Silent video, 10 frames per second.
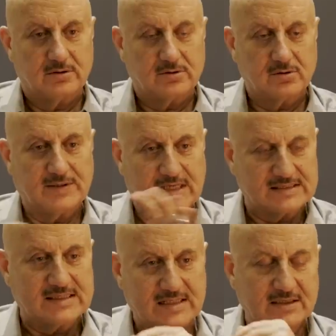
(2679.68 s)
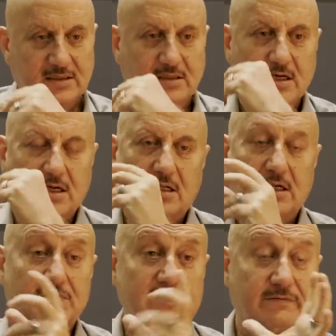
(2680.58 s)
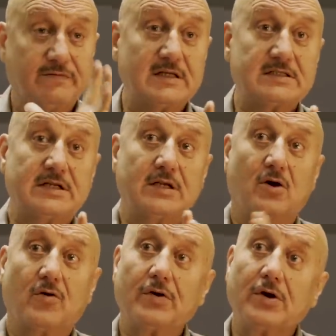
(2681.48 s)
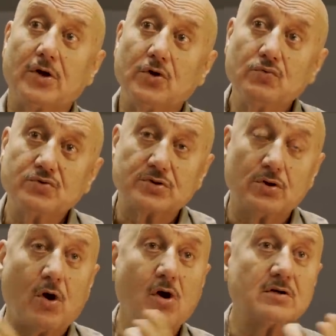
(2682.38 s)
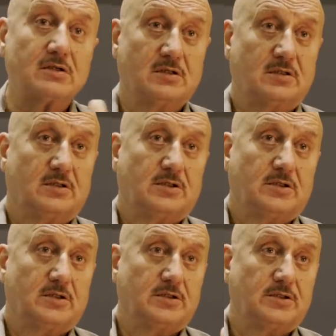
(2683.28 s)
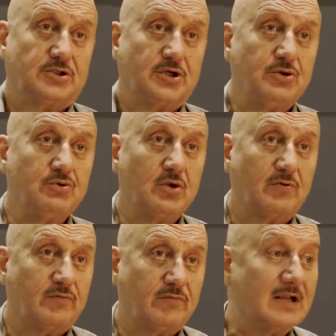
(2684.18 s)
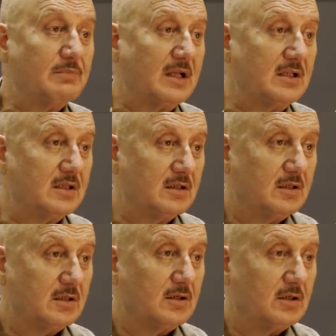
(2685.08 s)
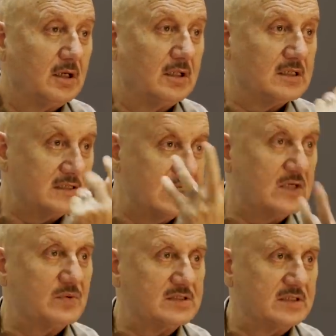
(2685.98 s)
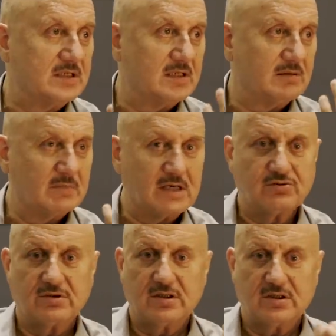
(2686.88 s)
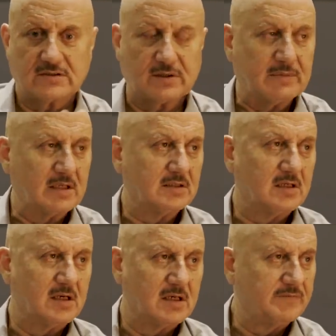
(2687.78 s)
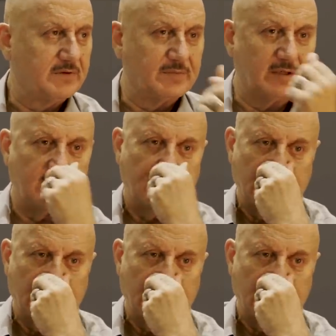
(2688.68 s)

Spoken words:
So when I sat in the car, that was the first day of a huge, long schedule of 1 month, and the set was there, Madhuri, Zaman, everybody.